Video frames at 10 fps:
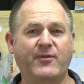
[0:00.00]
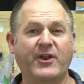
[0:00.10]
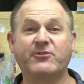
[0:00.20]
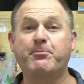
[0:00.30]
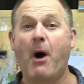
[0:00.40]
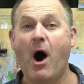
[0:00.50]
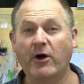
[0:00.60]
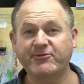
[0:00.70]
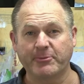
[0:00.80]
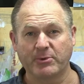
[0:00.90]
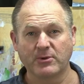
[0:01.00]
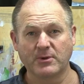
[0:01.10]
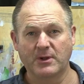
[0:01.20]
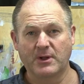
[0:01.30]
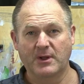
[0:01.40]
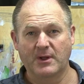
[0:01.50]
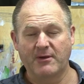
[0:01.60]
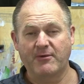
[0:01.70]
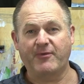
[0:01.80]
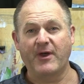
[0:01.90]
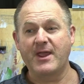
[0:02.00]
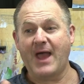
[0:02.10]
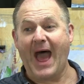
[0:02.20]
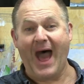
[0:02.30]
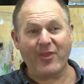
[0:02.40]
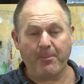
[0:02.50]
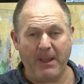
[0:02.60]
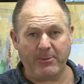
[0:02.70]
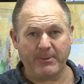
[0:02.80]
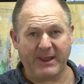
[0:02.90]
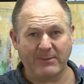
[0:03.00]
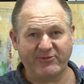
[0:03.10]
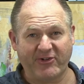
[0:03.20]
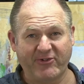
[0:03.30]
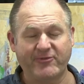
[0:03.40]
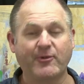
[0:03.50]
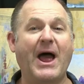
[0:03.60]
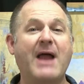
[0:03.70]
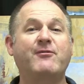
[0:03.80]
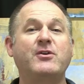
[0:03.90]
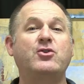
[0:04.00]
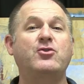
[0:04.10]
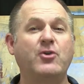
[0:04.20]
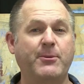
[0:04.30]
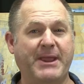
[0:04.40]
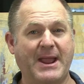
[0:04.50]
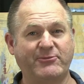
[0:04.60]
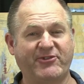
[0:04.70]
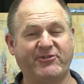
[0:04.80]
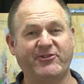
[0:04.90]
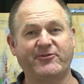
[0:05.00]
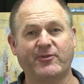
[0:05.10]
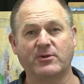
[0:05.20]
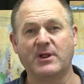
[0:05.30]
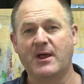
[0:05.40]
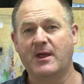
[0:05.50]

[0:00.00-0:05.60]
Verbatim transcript: that it's possible for other people to become successful and for you to become successful